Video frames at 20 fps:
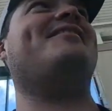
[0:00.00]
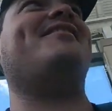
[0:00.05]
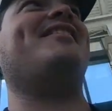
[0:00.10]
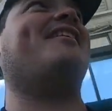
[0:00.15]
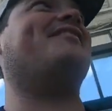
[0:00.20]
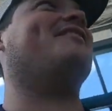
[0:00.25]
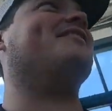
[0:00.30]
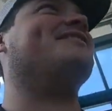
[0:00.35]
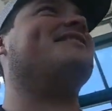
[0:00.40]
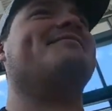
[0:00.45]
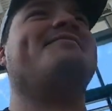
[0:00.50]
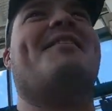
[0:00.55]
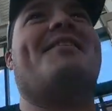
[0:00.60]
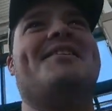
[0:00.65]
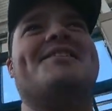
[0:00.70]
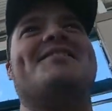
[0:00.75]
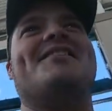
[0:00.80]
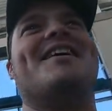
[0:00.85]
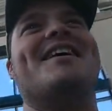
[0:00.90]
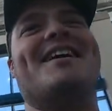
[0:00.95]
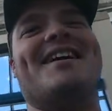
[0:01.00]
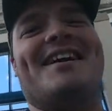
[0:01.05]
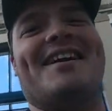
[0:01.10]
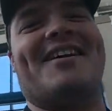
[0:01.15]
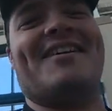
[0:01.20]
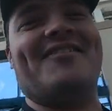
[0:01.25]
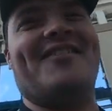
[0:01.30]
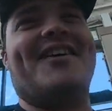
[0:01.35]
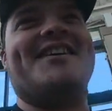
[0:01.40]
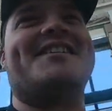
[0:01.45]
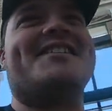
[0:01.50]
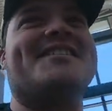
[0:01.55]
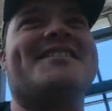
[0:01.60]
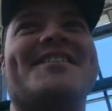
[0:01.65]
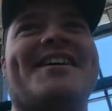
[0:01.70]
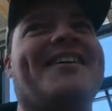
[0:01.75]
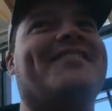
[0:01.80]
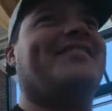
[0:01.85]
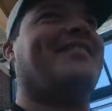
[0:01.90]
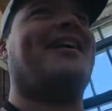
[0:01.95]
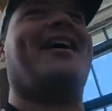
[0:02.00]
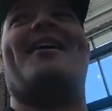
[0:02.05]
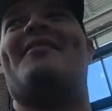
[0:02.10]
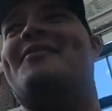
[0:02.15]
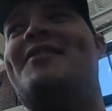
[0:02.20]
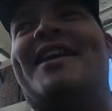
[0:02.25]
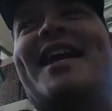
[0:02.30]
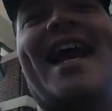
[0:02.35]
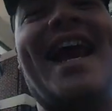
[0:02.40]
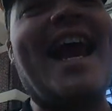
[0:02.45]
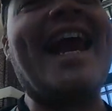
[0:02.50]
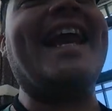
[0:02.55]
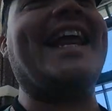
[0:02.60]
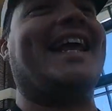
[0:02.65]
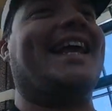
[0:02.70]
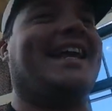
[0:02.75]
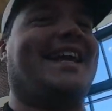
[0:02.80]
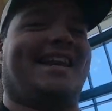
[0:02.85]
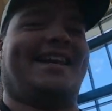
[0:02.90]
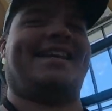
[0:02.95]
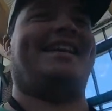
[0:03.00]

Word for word: about fly fishing, but once we get into conventional stuff, I'm an idiot.